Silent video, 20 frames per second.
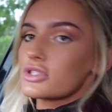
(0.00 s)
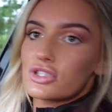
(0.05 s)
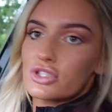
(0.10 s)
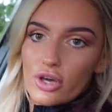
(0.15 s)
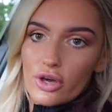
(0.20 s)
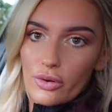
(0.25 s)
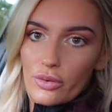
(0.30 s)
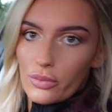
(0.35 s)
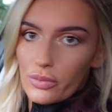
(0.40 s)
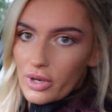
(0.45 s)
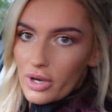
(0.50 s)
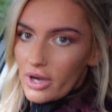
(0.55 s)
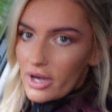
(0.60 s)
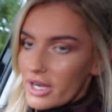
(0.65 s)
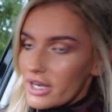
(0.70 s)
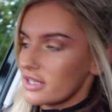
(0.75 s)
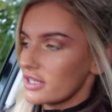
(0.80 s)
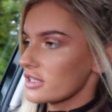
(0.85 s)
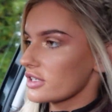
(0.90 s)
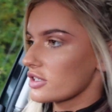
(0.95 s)
So, we are
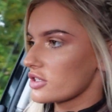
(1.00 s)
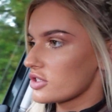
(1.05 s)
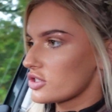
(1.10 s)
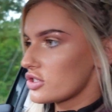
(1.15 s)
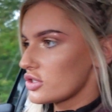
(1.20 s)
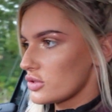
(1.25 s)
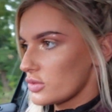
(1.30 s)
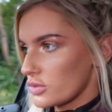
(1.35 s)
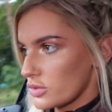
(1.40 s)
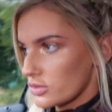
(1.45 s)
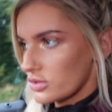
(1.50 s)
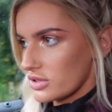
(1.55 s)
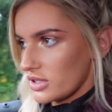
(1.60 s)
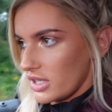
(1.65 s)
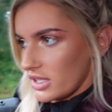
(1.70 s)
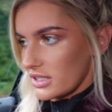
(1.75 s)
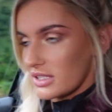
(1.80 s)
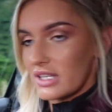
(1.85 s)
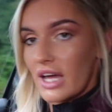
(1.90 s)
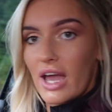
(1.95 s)
heading to
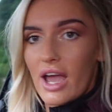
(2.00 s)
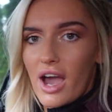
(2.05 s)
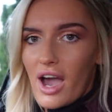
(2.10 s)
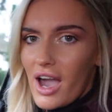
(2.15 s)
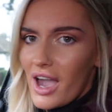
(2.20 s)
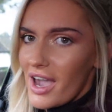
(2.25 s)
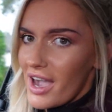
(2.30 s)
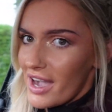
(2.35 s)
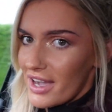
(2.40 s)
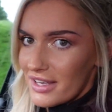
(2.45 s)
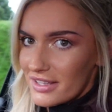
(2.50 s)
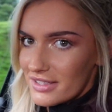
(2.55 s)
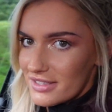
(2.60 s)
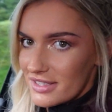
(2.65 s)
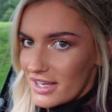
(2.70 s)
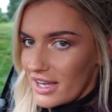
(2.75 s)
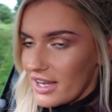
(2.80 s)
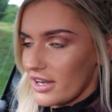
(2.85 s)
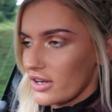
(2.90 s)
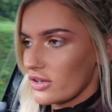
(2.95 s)
All-Star today. I hate this
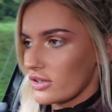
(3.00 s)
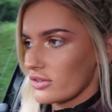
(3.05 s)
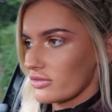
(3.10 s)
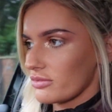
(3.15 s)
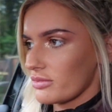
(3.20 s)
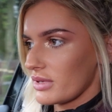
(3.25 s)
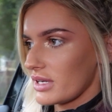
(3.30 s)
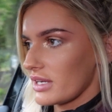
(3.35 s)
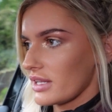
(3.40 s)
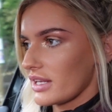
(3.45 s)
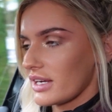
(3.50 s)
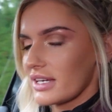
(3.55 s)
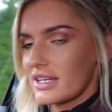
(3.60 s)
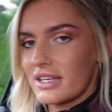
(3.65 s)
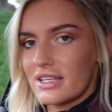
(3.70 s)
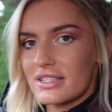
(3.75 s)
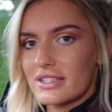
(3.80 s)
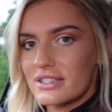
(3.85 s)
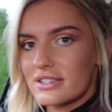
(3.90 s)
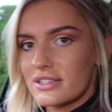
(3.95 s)
angle of me, like,
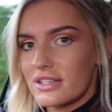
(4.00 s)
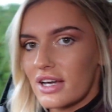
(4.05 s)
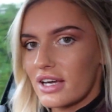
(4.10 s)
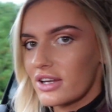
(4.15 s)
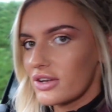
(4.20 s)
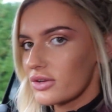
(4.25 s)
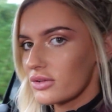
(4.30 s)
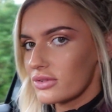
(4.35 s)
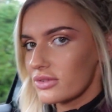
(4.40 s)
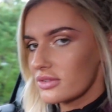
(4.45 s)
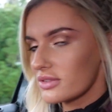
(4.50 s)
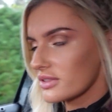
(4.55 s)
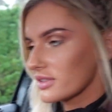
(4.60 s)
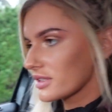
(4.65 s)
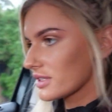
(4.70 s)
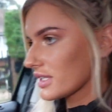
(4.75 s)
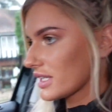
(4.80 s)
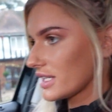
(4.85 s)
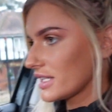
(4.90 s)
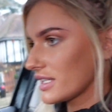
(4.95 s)
I don't,
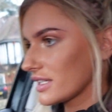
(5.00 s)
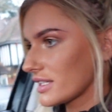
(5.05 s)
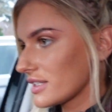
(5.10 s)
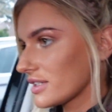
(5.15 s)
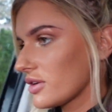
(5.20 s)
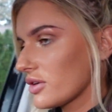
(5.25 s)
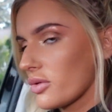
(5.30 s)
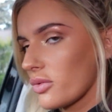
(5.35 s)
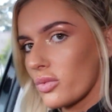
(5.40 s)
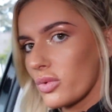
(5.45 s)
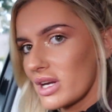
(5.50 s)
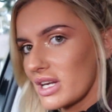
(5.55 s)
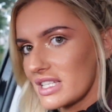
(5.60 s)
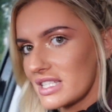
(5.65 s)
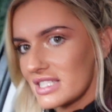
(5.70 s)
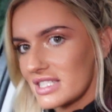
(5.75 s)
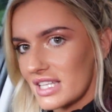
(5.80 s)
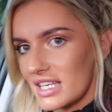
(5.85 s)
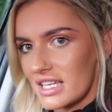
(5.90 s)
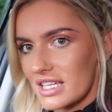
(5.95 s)
like, what
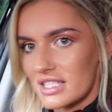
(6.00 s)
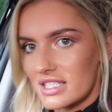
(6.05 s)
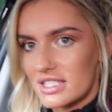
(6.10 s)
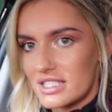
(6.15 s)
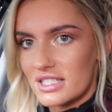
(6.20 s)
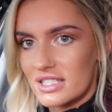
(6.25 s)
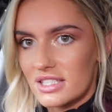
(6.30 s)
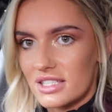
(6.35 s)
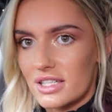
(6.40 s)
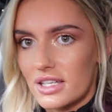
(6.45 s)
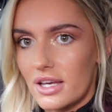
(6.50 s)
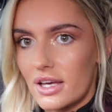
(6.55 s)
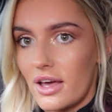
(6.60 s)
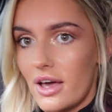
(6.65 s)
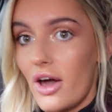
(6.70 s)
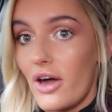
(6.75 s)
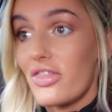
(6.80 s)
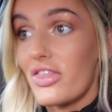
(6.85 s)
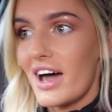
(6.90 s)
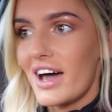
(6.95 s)
is this?
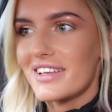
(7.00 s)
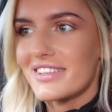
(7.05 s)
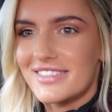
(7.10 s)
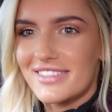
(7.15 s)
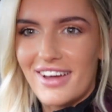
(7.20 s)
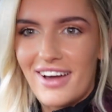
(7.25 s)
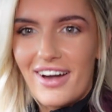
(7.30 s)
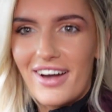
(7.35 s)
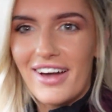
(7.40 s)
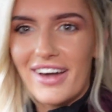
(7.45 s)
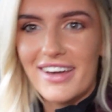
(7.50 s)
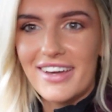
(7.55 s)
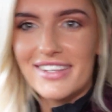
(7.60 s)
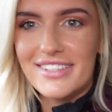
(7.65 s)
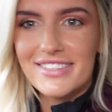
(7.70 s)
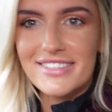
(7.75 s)
That's nice.